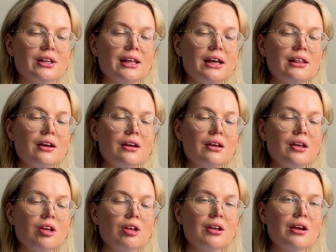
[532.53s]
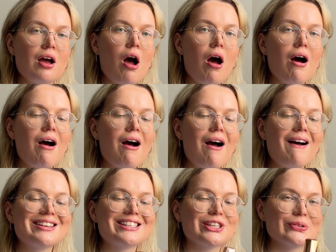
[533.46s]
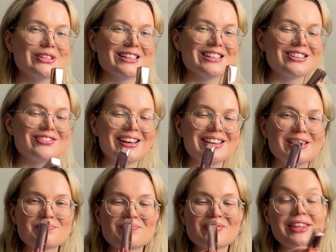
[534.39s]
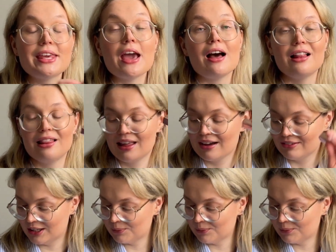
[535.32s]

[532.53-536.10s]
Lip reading: that. Oh, so satisfying. Yeah, love it.